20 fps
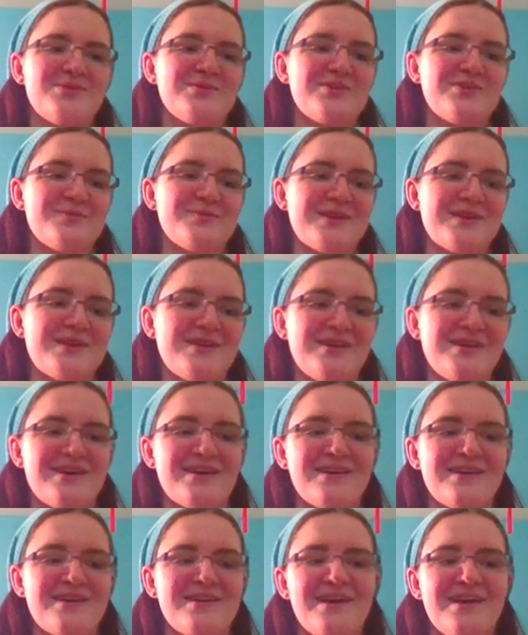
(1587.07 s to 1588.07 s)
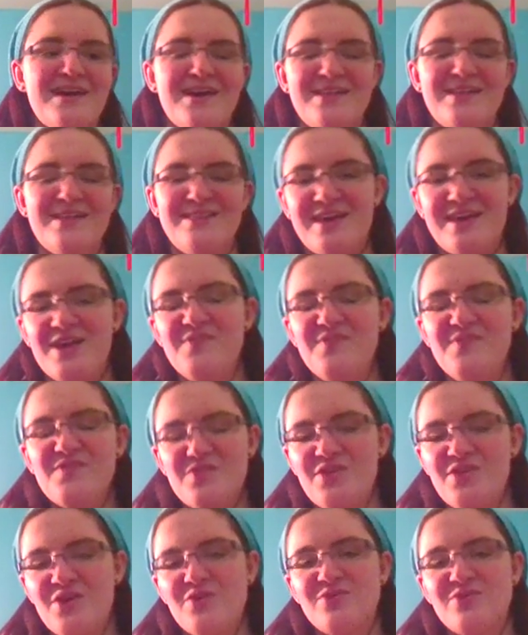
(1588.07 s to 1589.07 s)
Oh my god, they give you
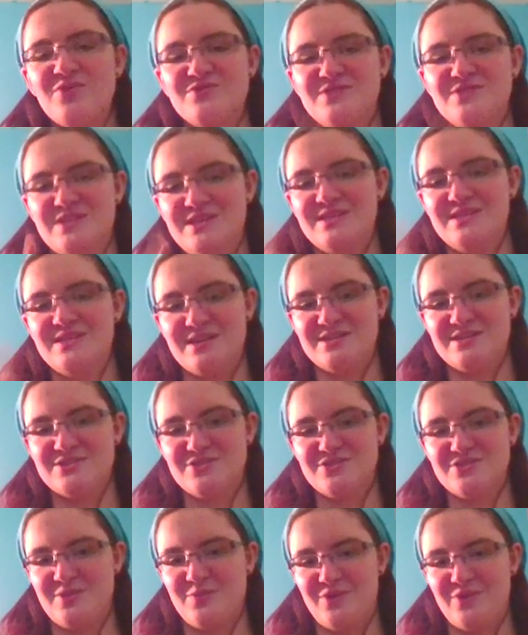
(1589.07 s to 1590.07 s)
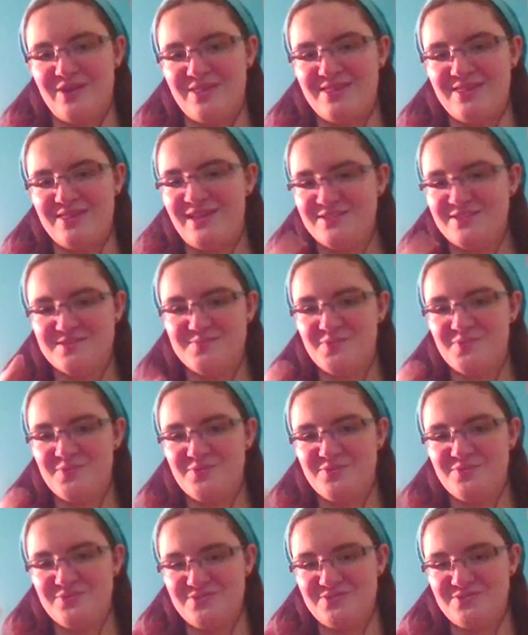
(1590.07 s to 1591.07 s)
those to eat the ice cream with, not
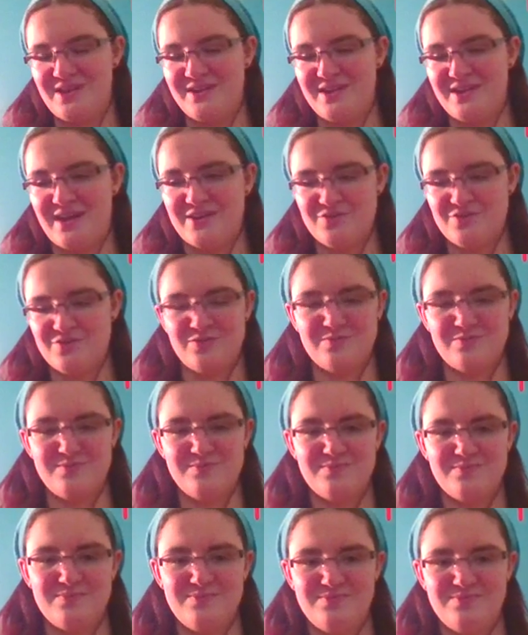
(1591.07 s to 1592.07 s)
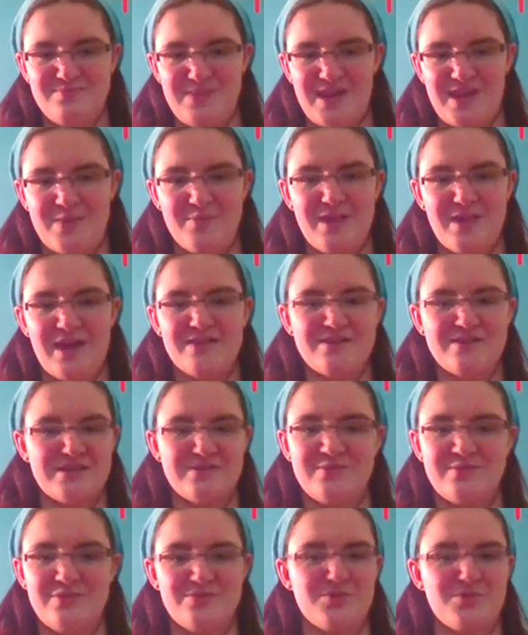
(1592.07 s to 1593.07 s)
spoon, like actual mini plastic
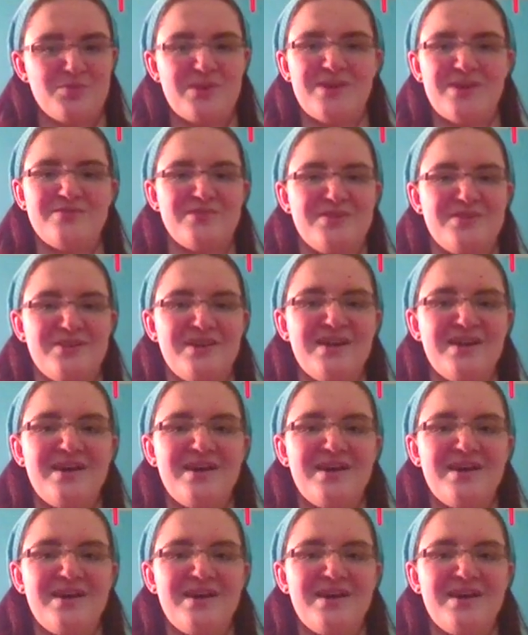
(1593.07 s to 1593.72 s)
spoons or whatever.